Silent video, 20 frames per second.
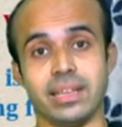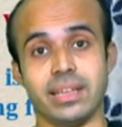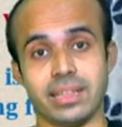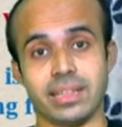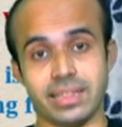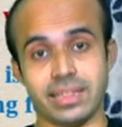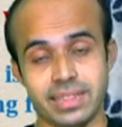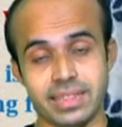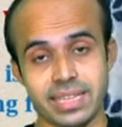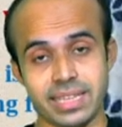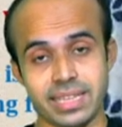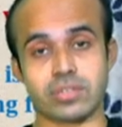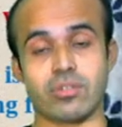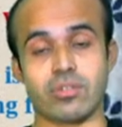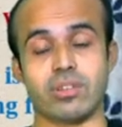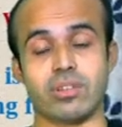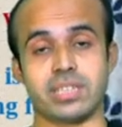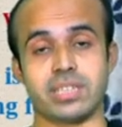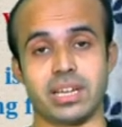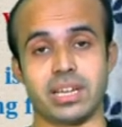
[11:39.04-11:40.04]
this
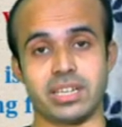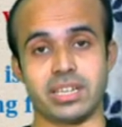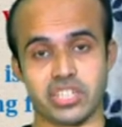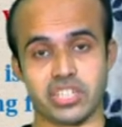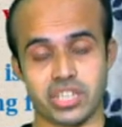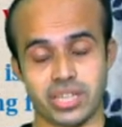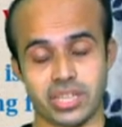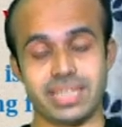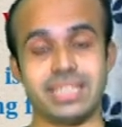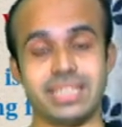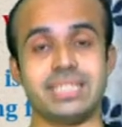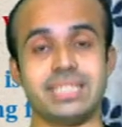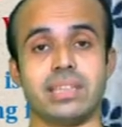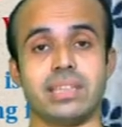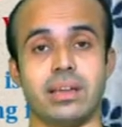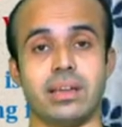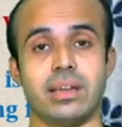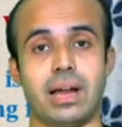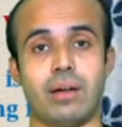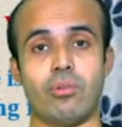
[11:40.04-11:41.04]
consultation, this
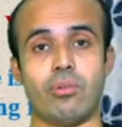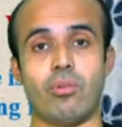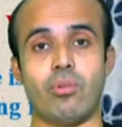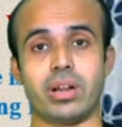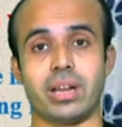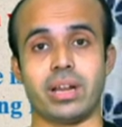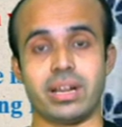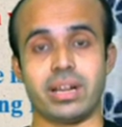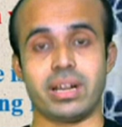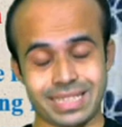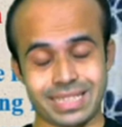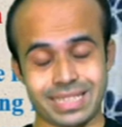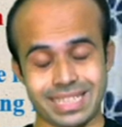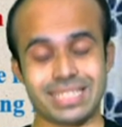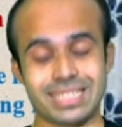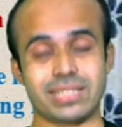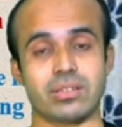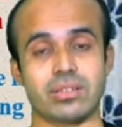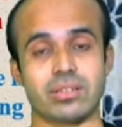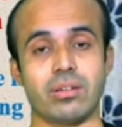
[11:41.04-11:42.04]
order,
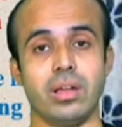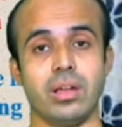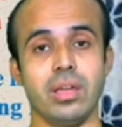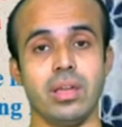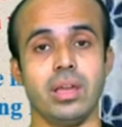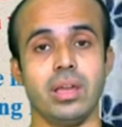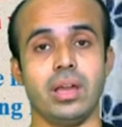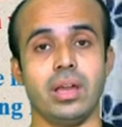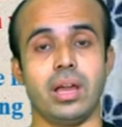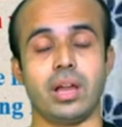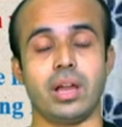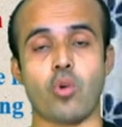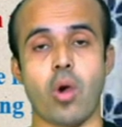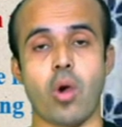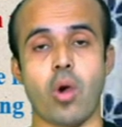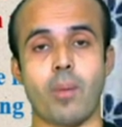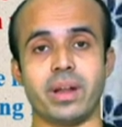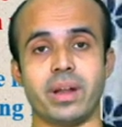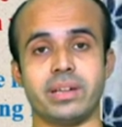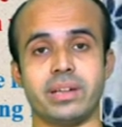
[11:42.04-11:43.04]
this
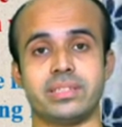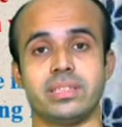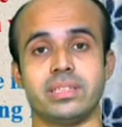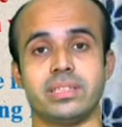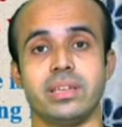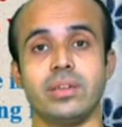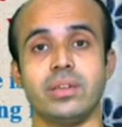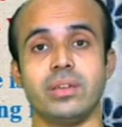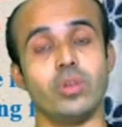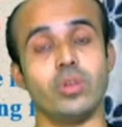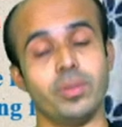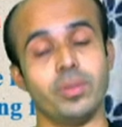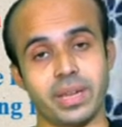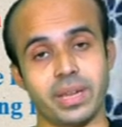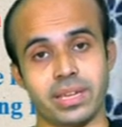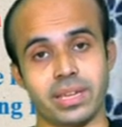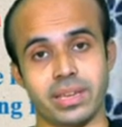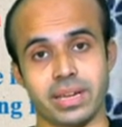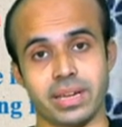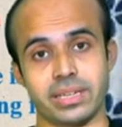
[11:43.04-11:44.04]
commands will be
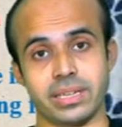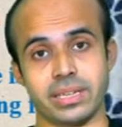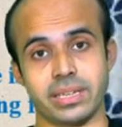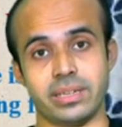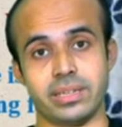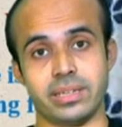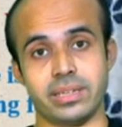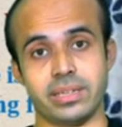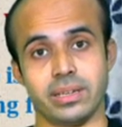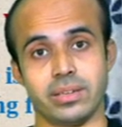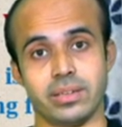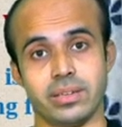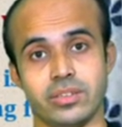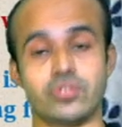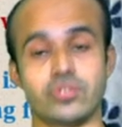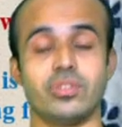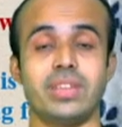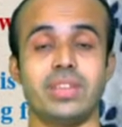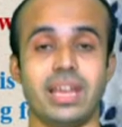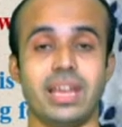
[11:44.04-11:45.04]
created.
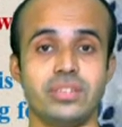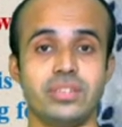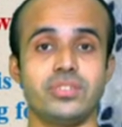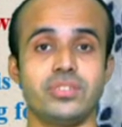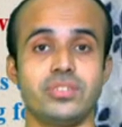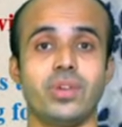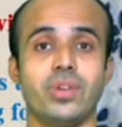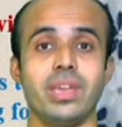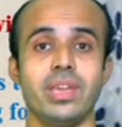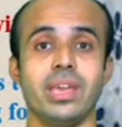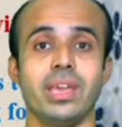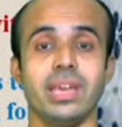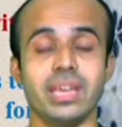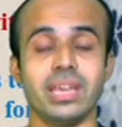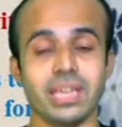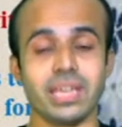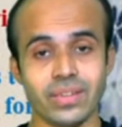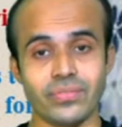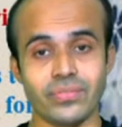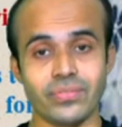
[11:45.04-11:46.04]
So that is why
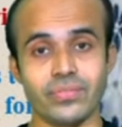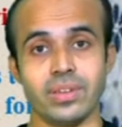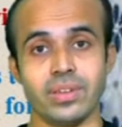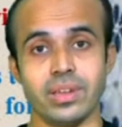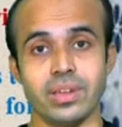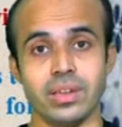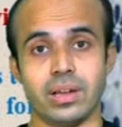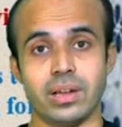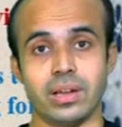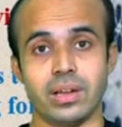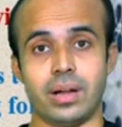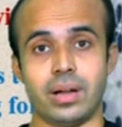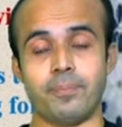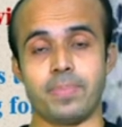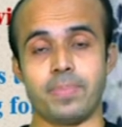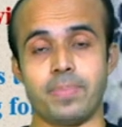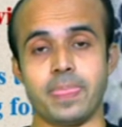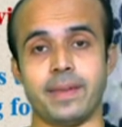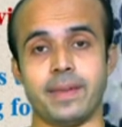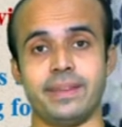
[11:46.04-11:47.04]
if
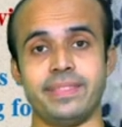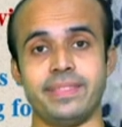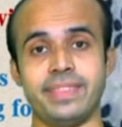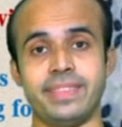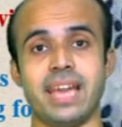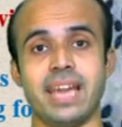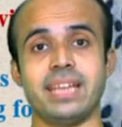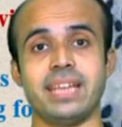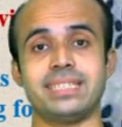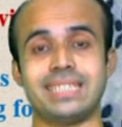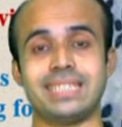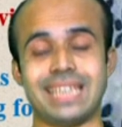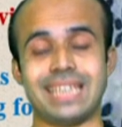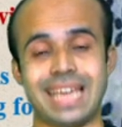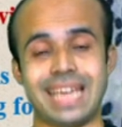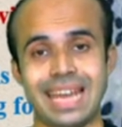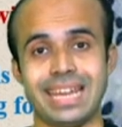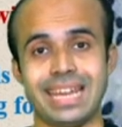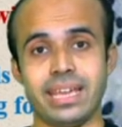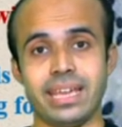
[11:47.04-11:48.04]
there is
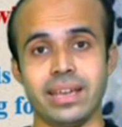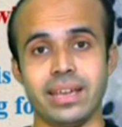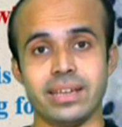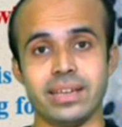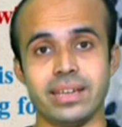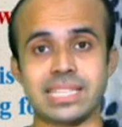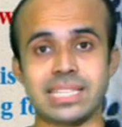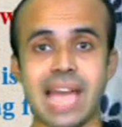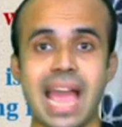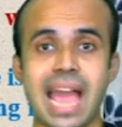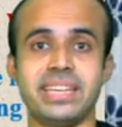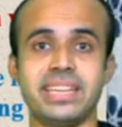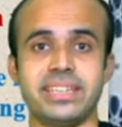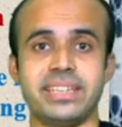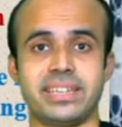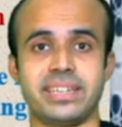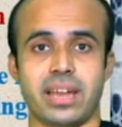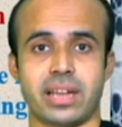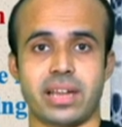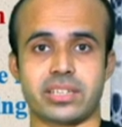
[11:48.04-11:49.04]
any
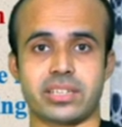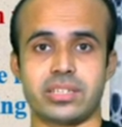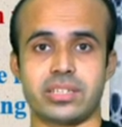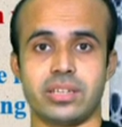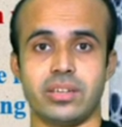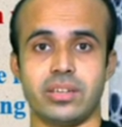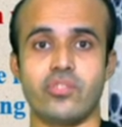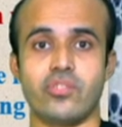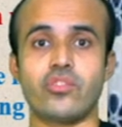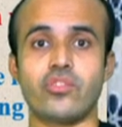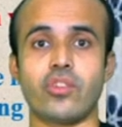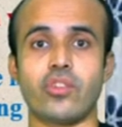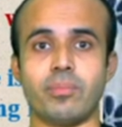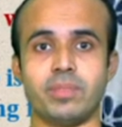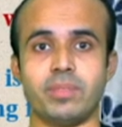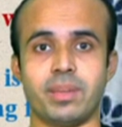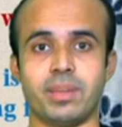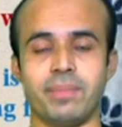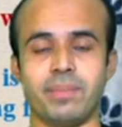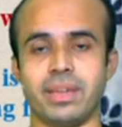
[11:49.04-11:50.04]
sidetracked from
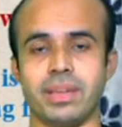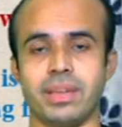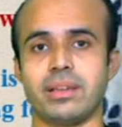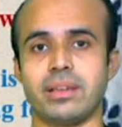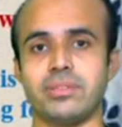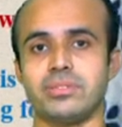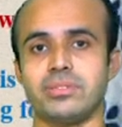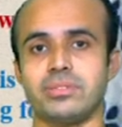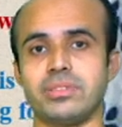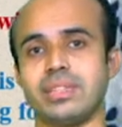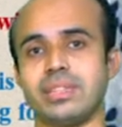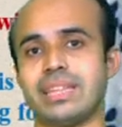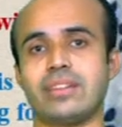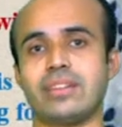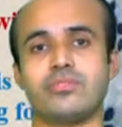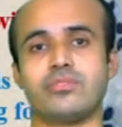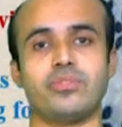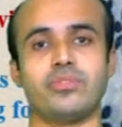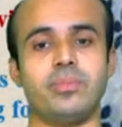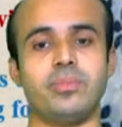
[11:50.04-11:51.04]
the main course,
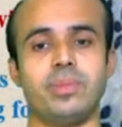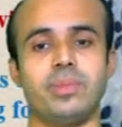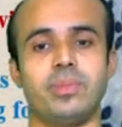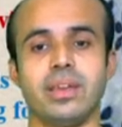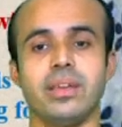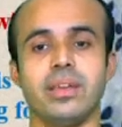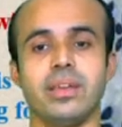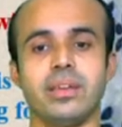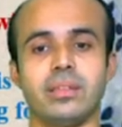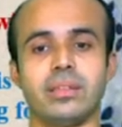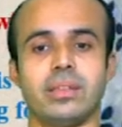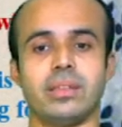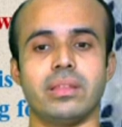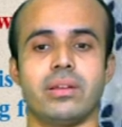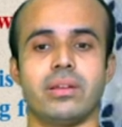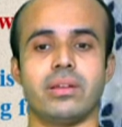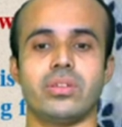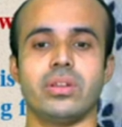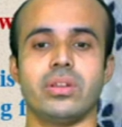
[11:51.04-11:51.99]
that will be the